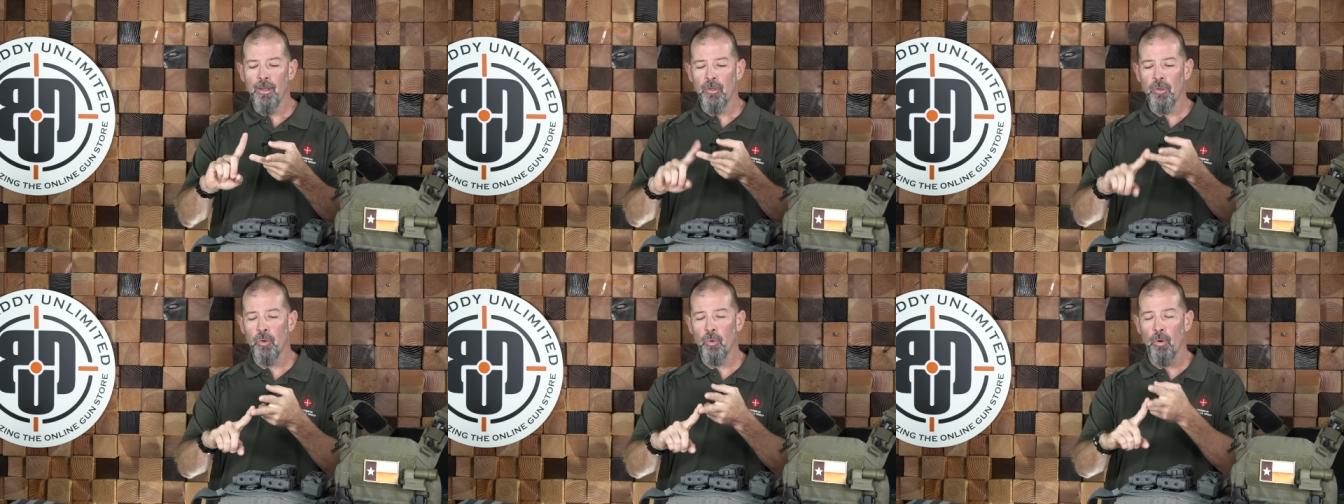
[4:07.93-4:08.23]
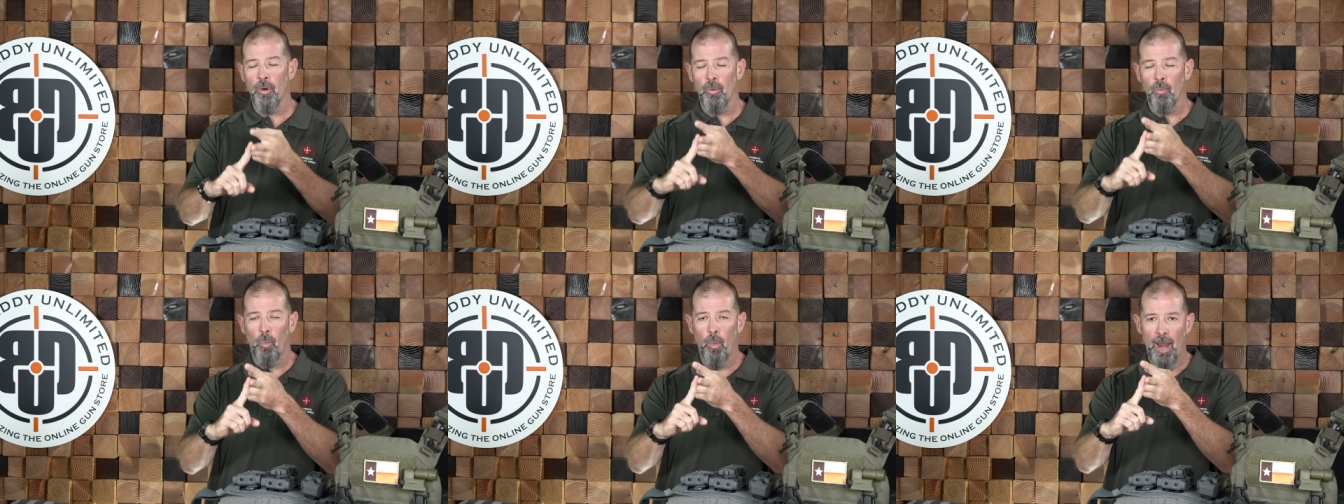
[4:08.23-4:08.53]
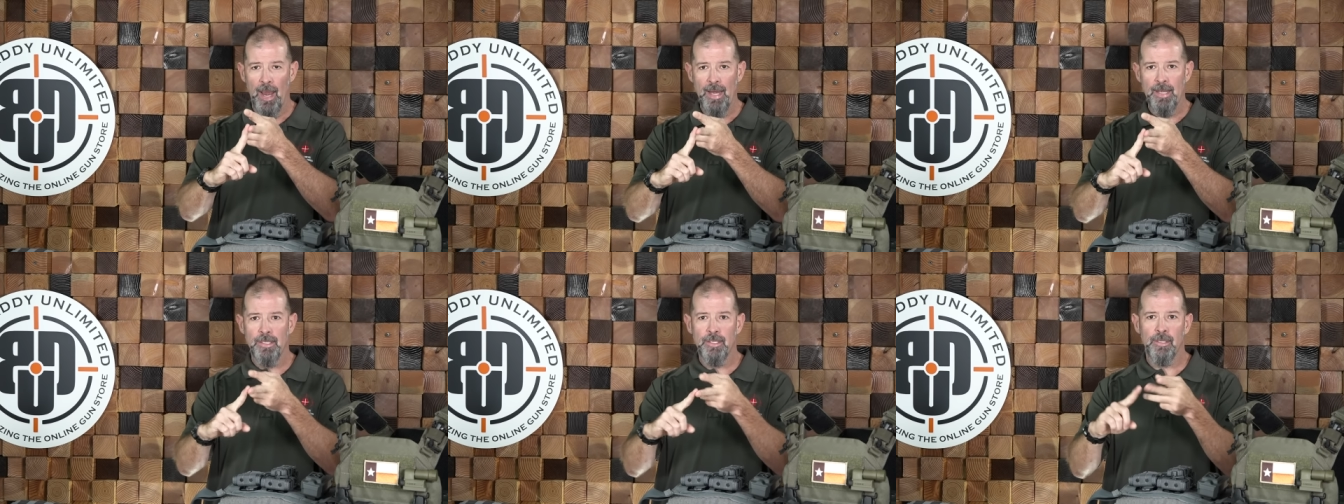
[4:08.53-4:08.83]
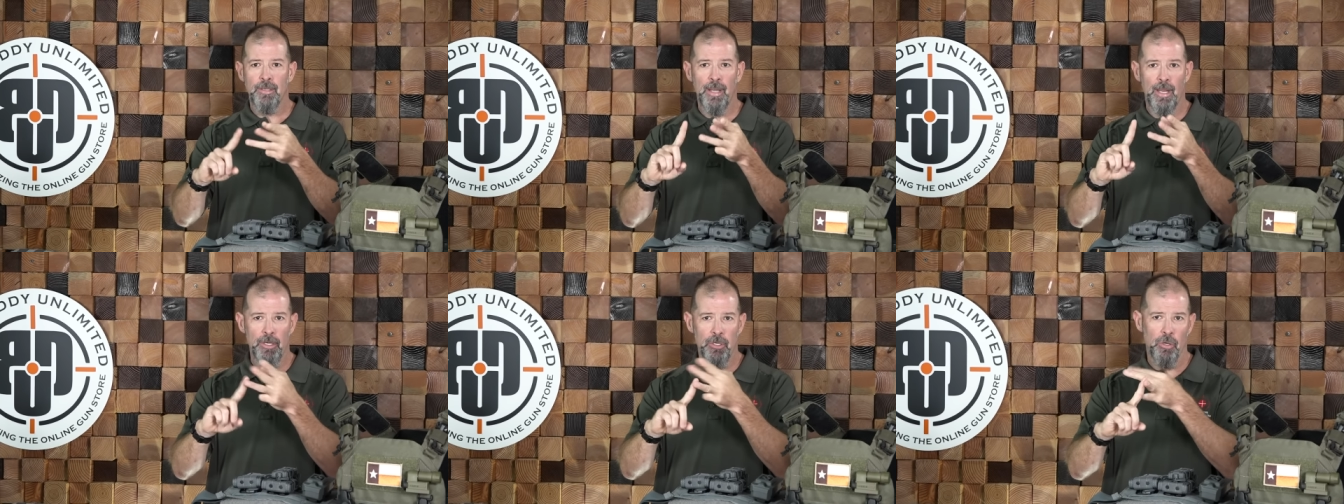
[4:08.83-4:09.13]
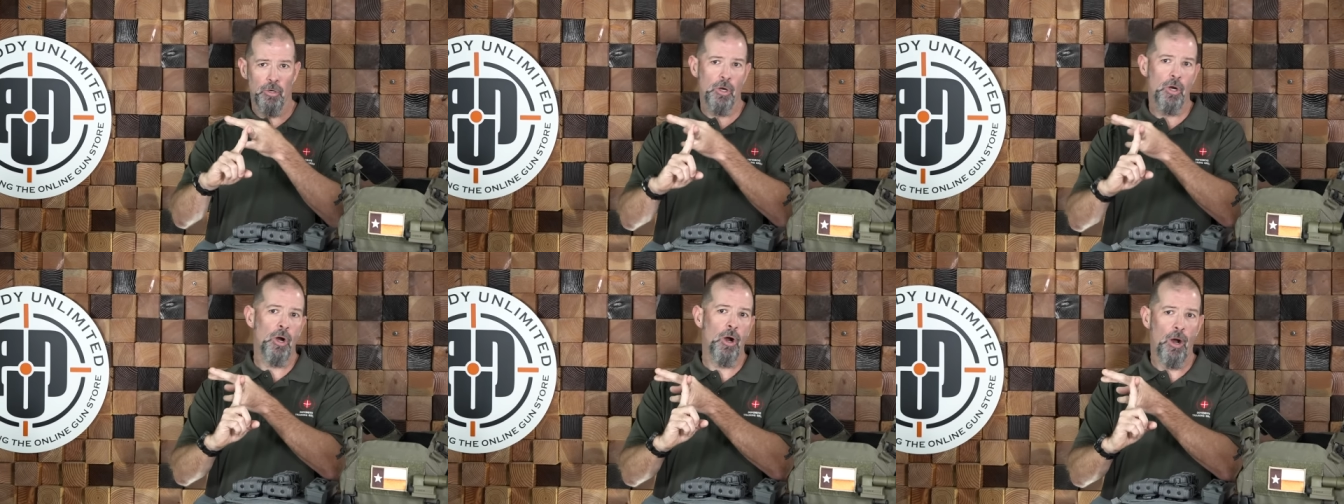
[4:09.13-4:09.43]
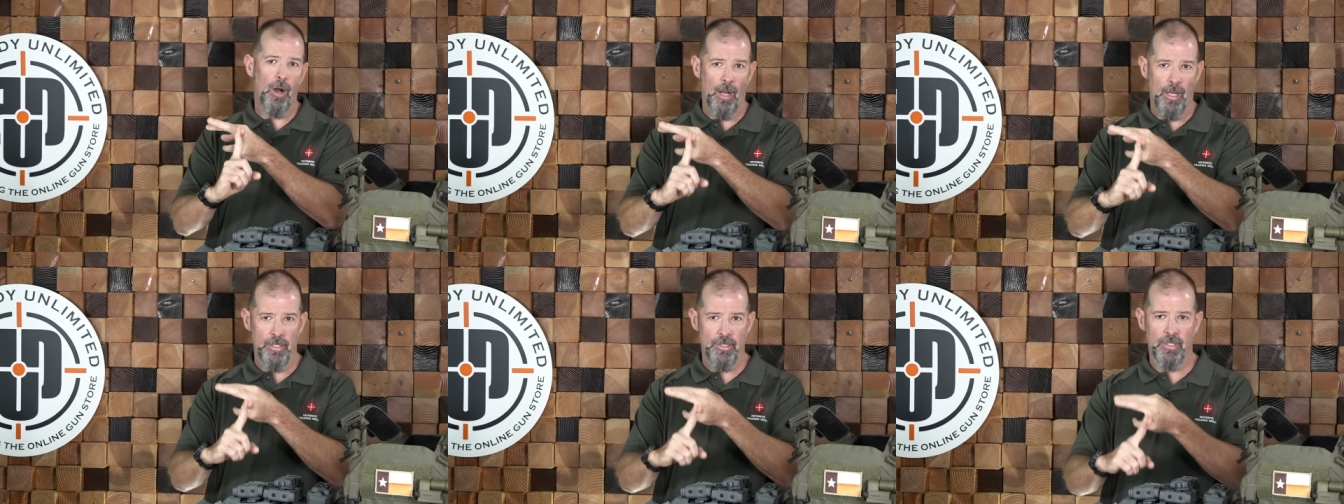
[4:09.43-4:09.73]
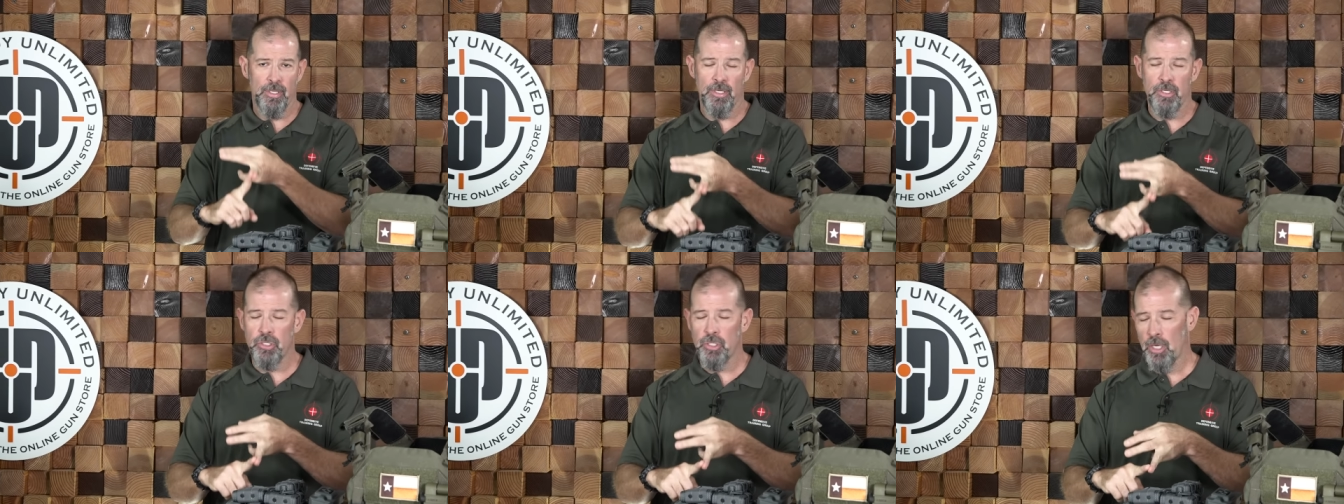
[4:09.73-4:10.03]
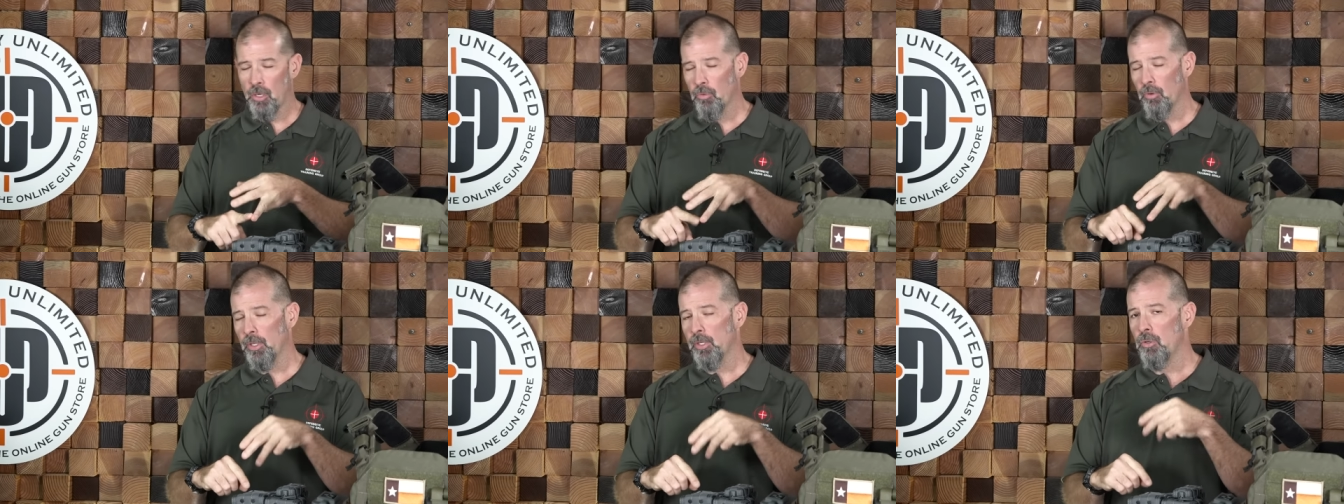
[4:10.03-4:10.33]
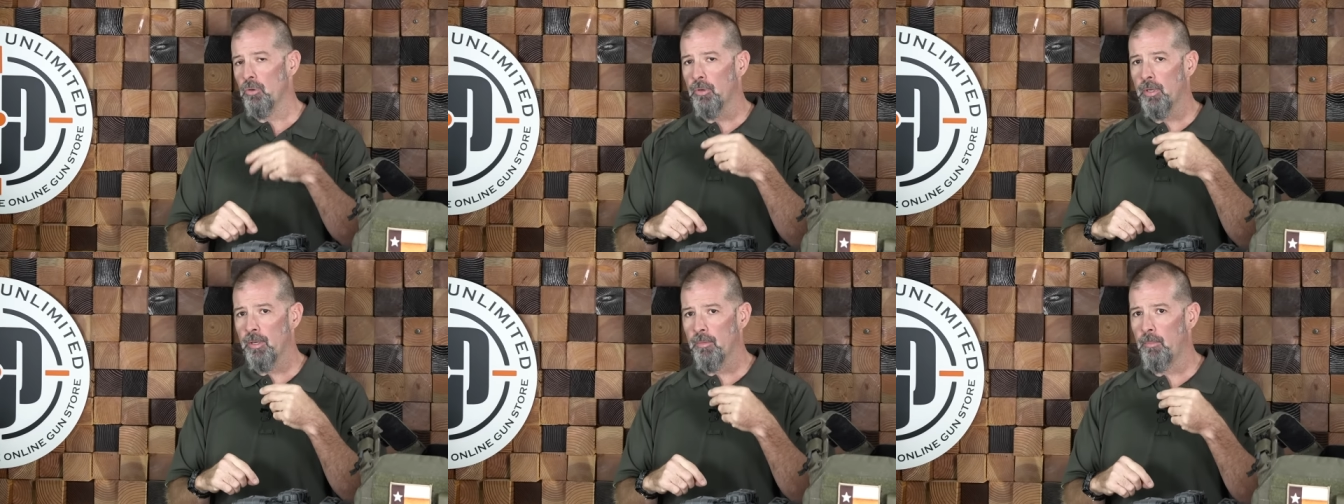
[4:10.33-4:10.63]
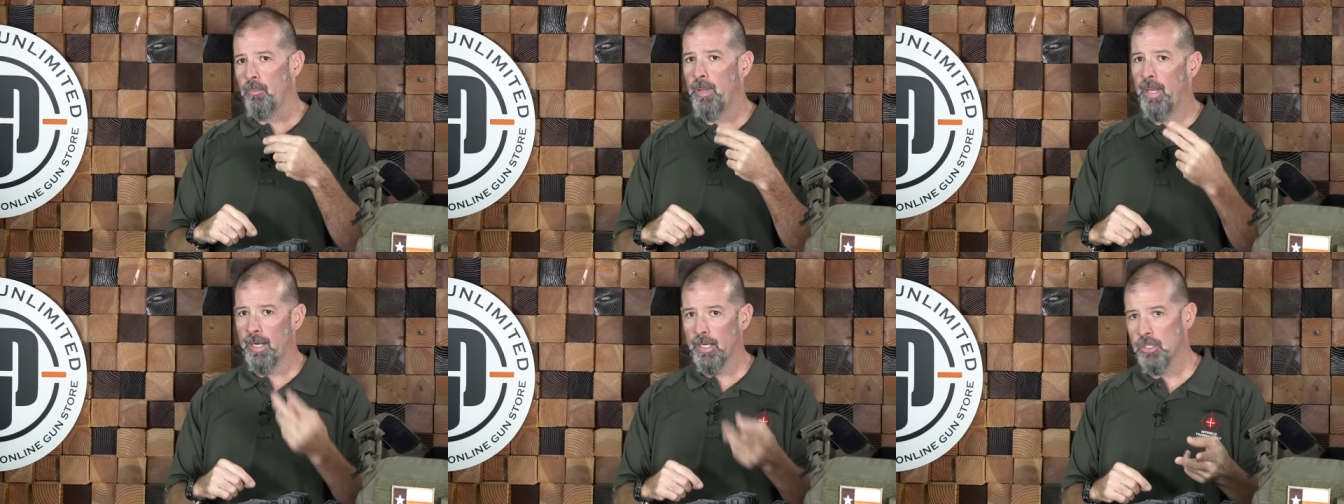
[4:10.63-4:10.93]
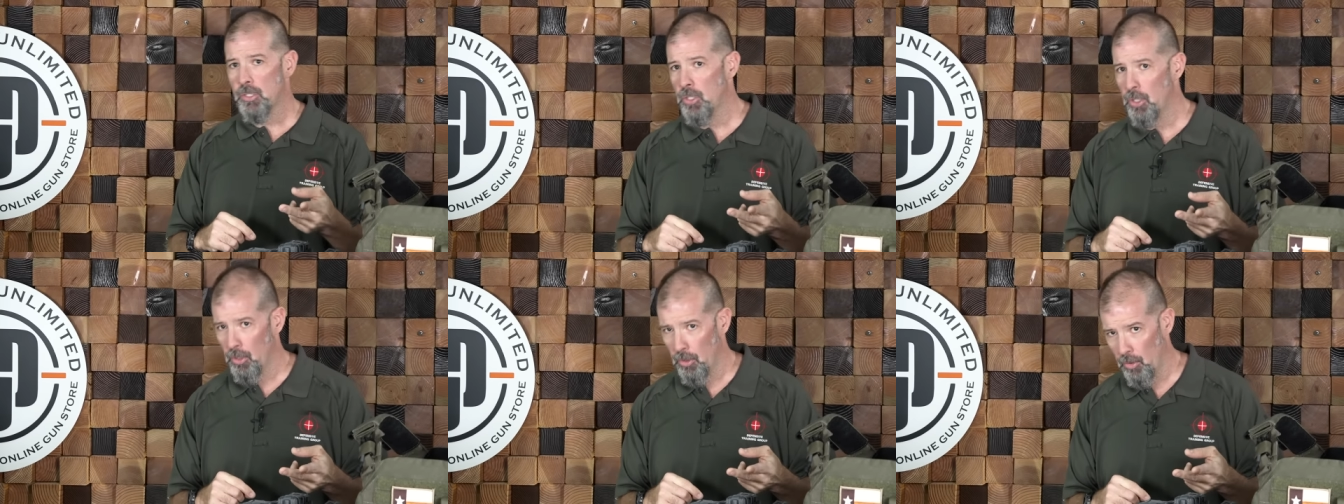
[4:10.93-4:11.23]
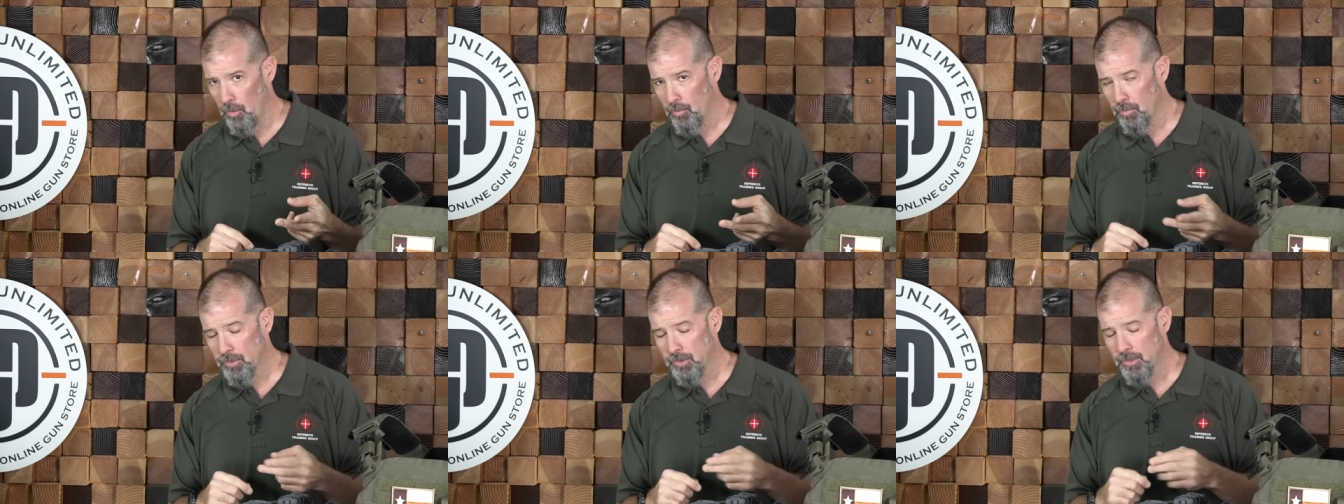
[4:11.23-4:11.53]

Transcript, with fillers: your weight and your cost. And generally you can pick two.